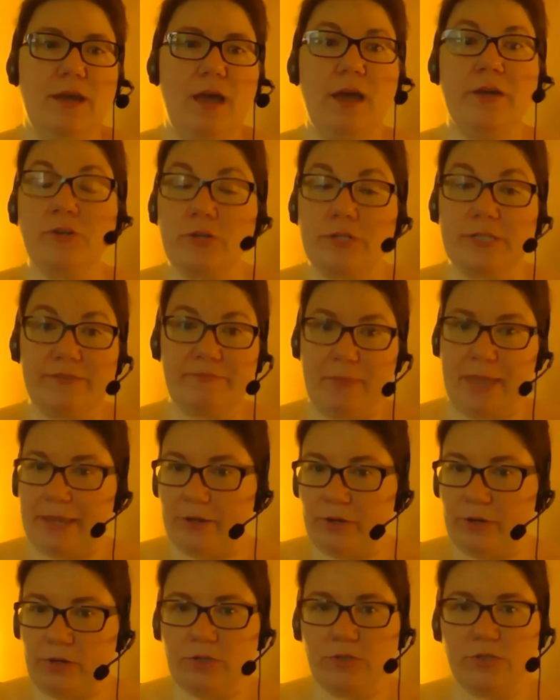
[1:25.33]
hundreds of
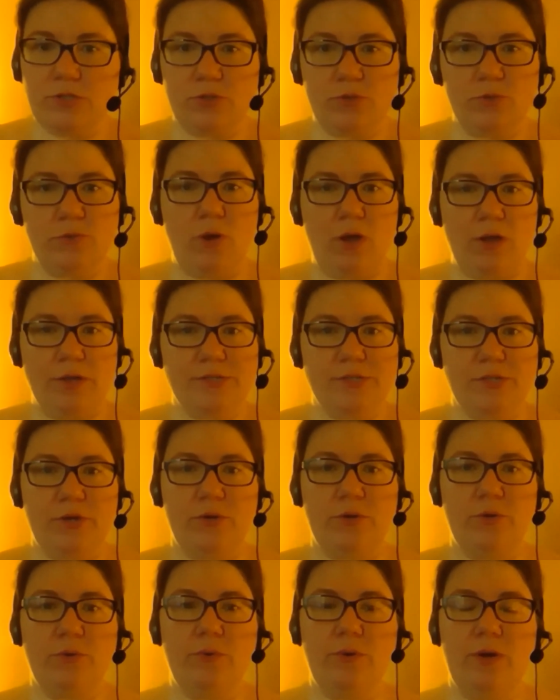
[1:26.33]
Mainers who
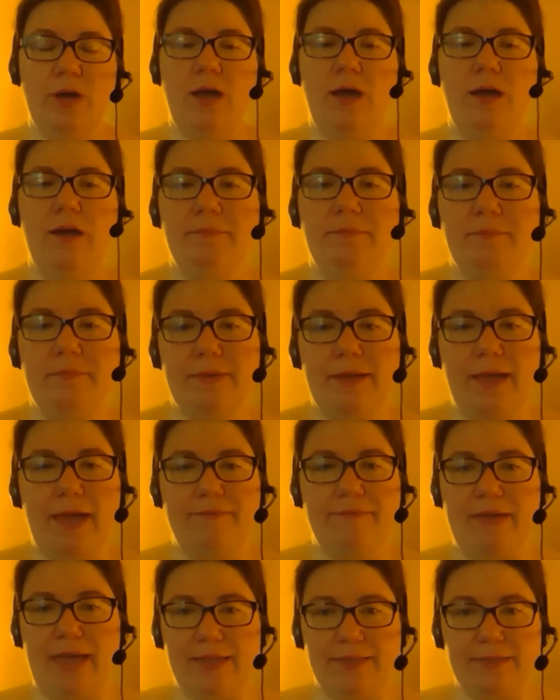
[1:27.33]
also
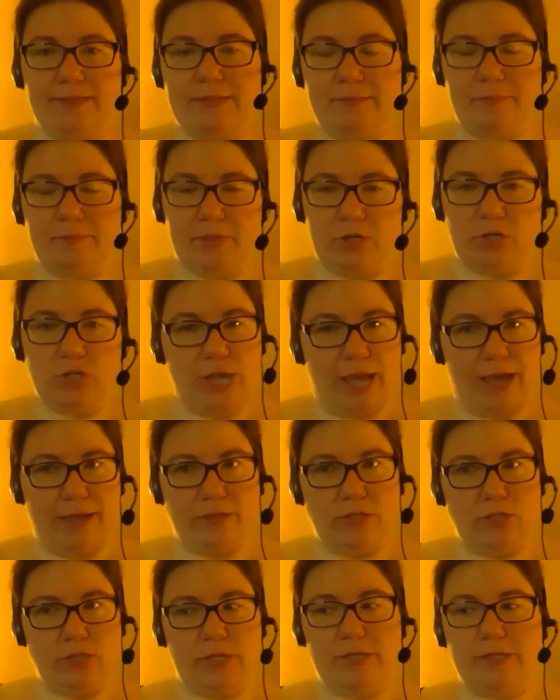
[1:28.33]
have had similar
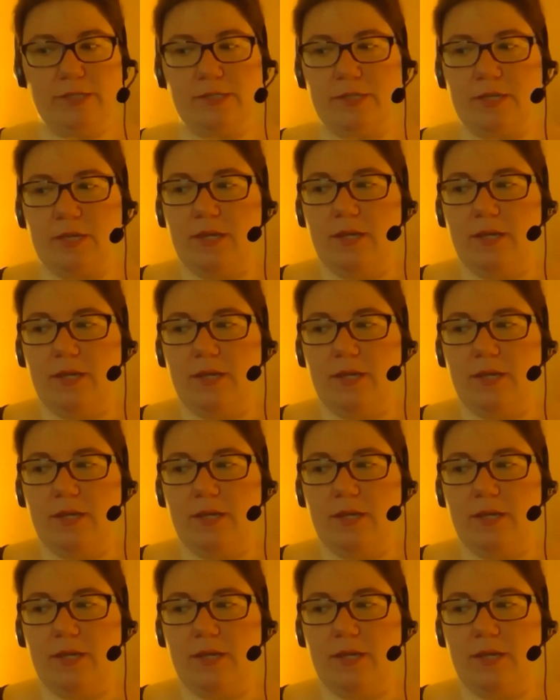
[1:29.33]
challenges,